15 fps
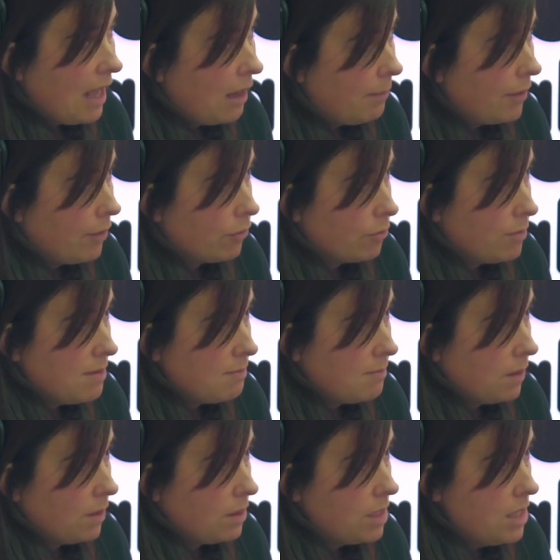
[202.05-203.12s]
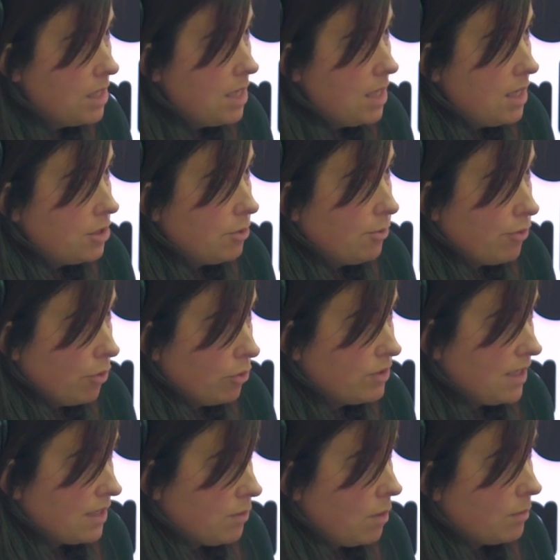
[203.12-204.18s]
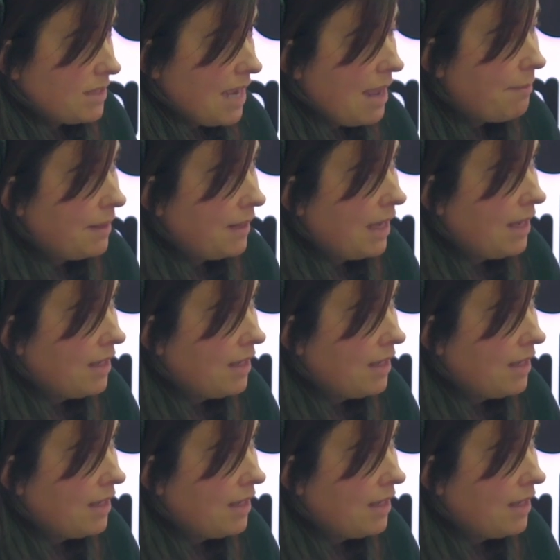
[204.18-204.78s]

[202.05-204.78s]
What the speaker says: helping other people to process what was happening.